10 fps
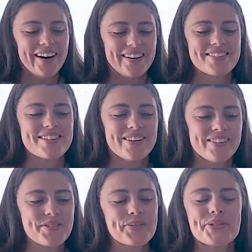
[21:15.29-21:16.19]
Also,
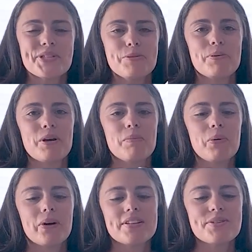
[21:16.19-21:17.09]
this was super
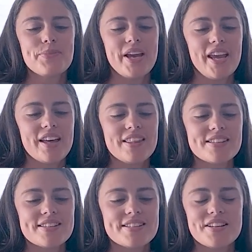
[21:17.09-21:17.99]
important to me. This
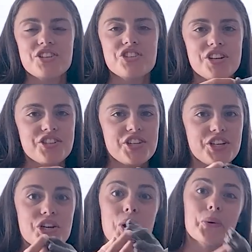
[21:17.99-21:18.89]
is Injinji
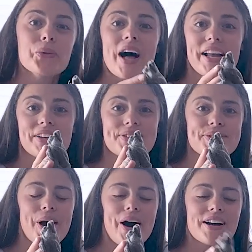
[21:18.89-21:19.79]
toe liner
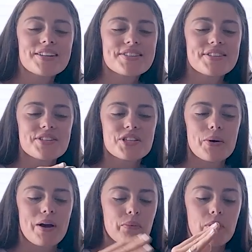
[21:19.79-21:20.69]
socks. So
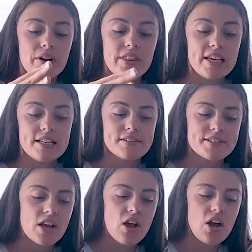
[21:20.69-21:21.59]
I wore these
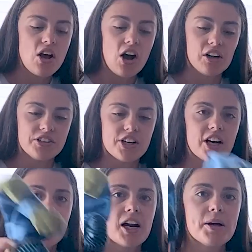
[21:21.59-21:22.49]

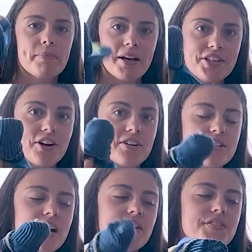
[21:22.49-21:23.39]
under my Darn
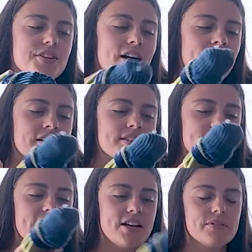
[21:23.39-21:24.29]
Tough socks,
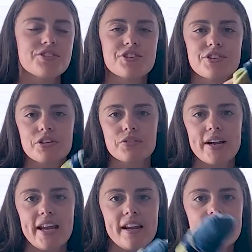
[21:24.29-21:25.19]
and it was just a
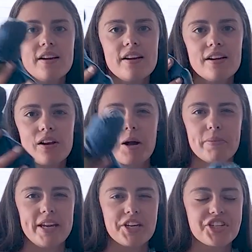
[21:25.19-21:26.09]
great
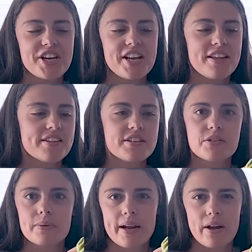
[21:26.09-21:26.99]
combination. This is
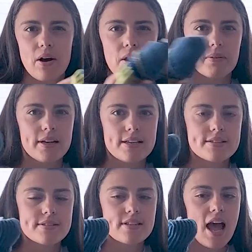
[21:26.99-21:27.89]
what I
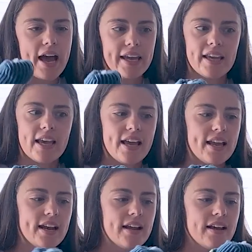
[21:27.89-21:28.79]
always hike
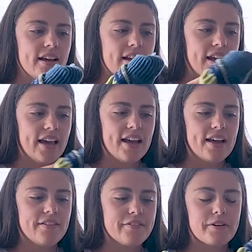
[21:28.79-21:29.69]
in,
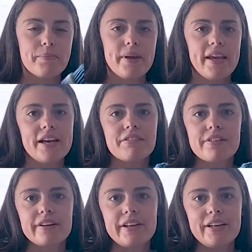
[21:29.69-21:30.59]
and for me, it
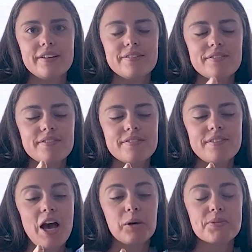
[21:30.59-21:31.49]
really
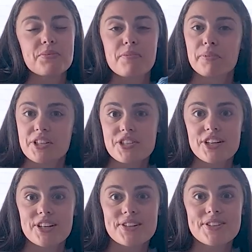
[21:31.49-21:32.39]
helps with
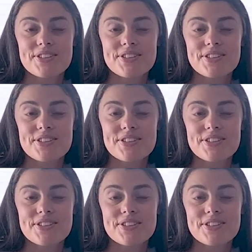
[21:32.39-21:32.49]
blisters.